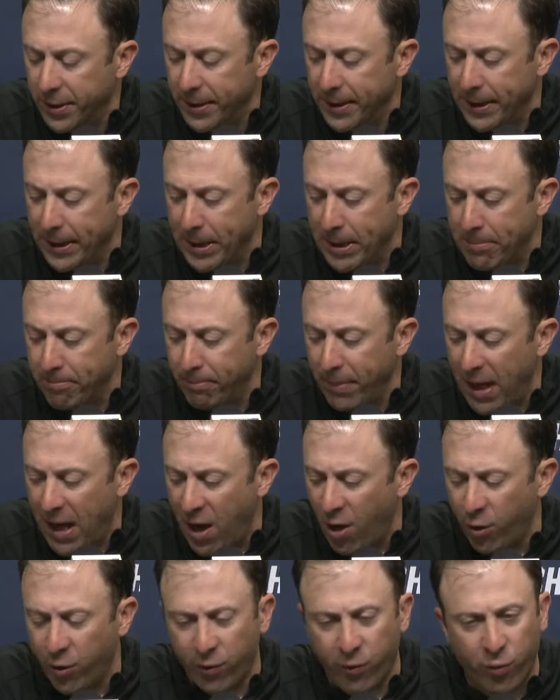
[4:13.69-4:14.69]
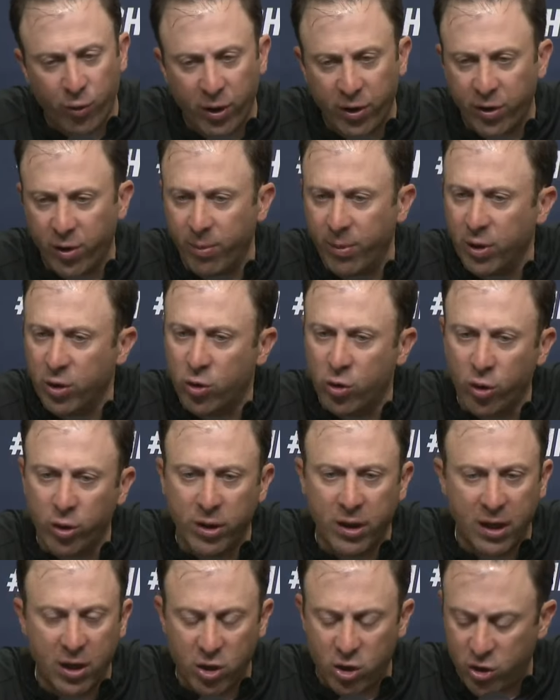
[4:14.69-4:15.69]
out of rhythm and
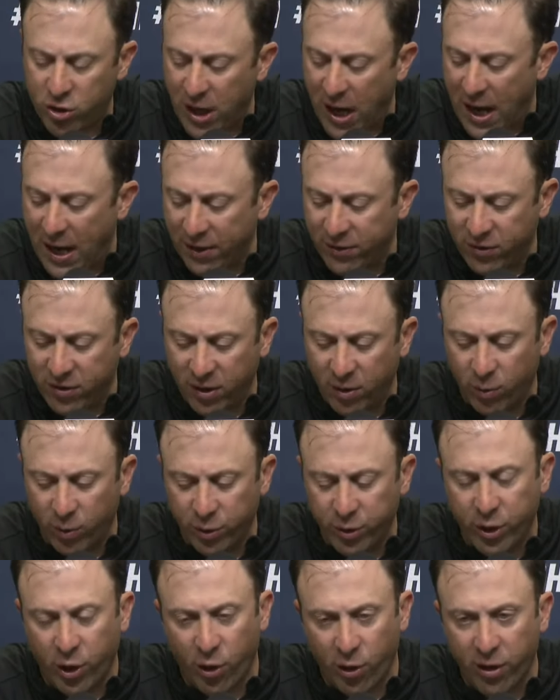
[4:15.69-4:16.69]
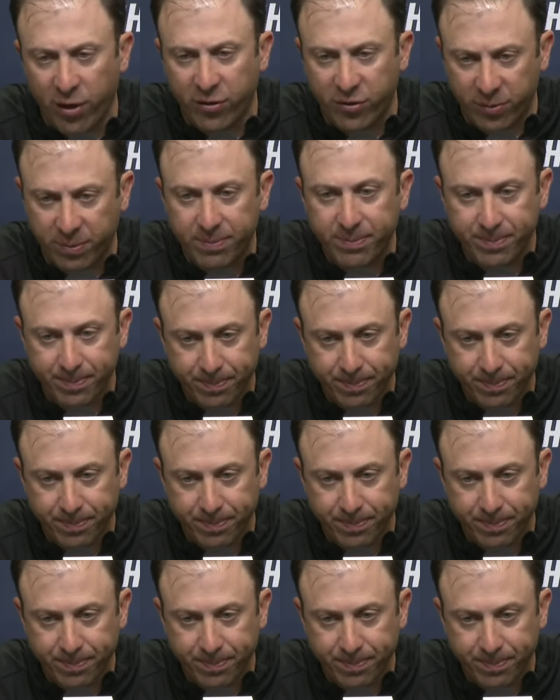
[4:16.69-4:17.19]
couldn't hit shots, and it really hurt us.